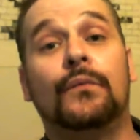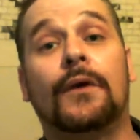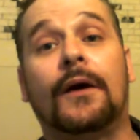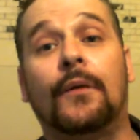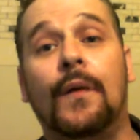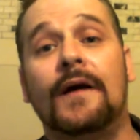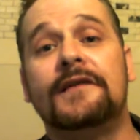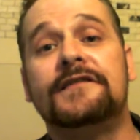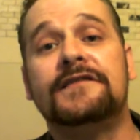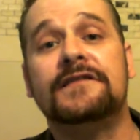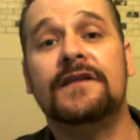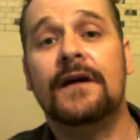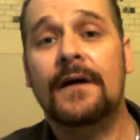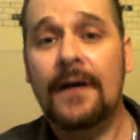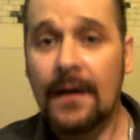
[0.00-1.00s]

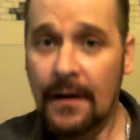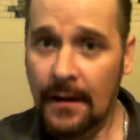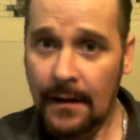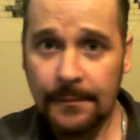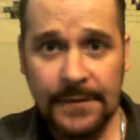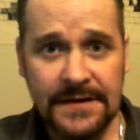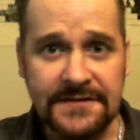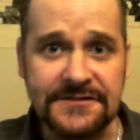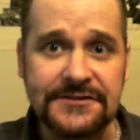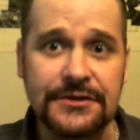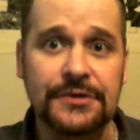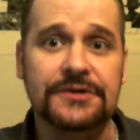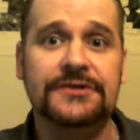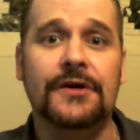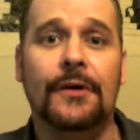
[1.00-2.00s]
requests, please
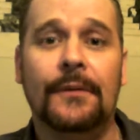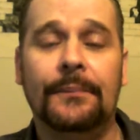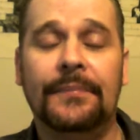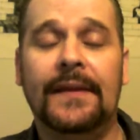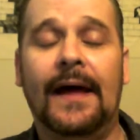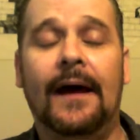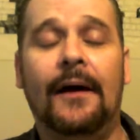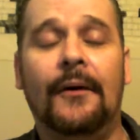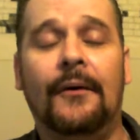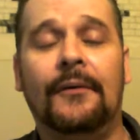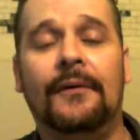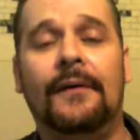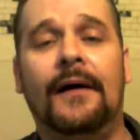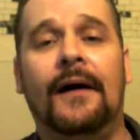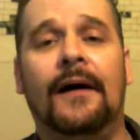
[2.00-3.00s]
do so.
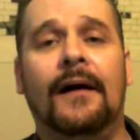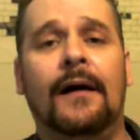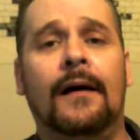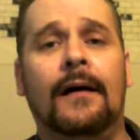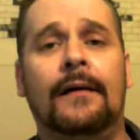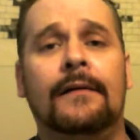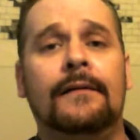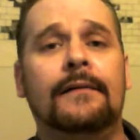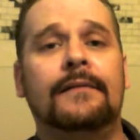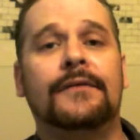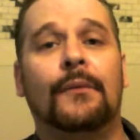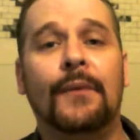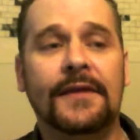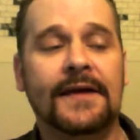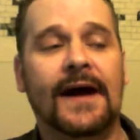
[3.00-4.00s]
Now,
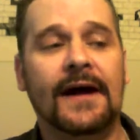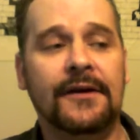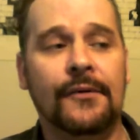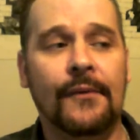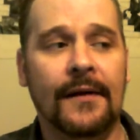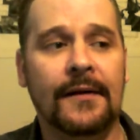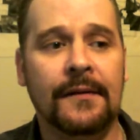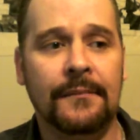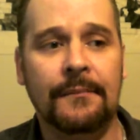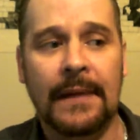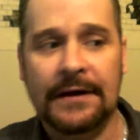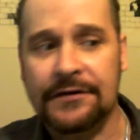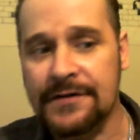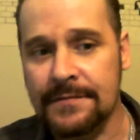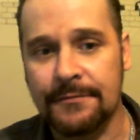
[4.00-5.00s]
the one thing I do want to
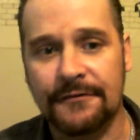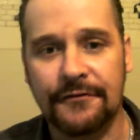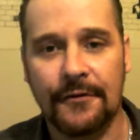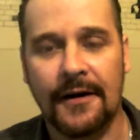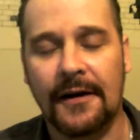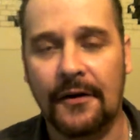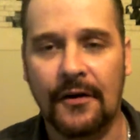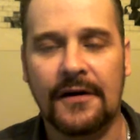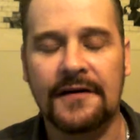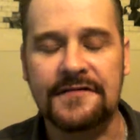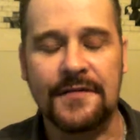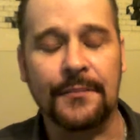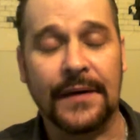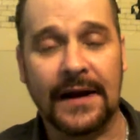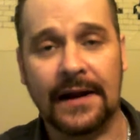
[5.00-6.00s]
mention before I go,
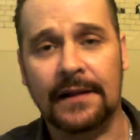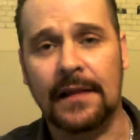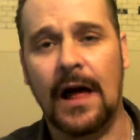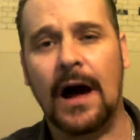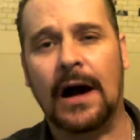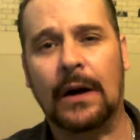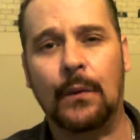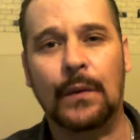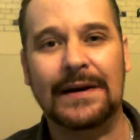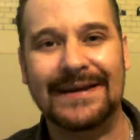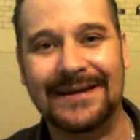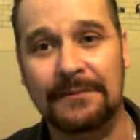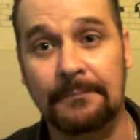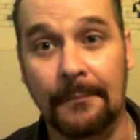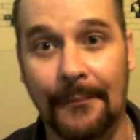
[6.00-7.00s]
because I'm getting
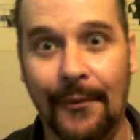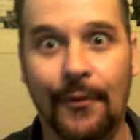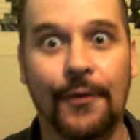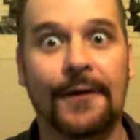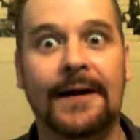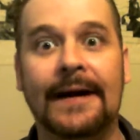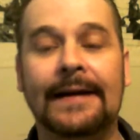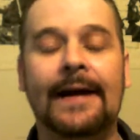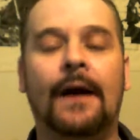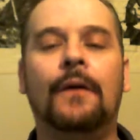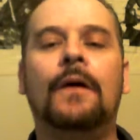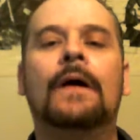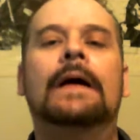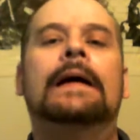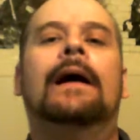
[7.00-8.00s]
long-winded and boring
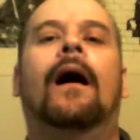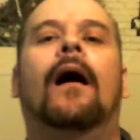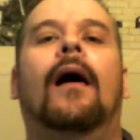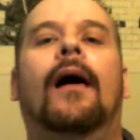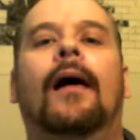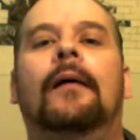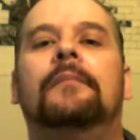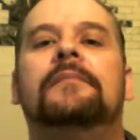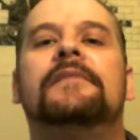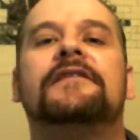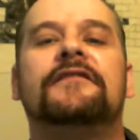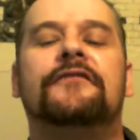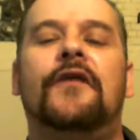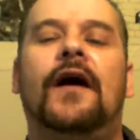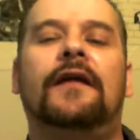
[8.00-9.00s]
now,
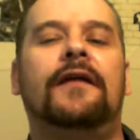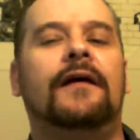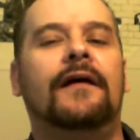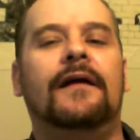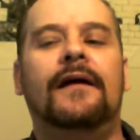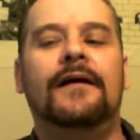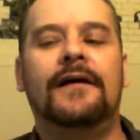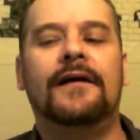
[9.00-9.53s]
is the fact that,